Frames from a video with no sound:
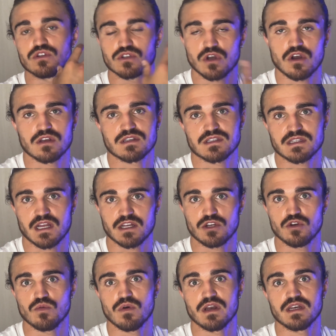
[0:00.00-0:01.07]
tasks that
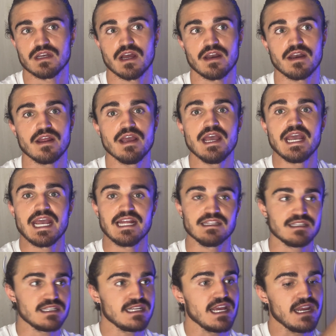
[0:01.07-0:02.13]
you want done.
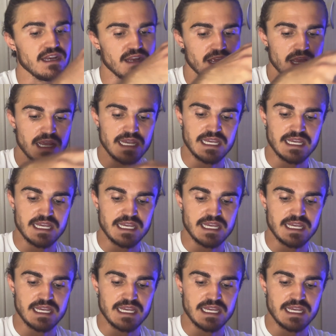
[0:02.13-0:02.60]
Instead,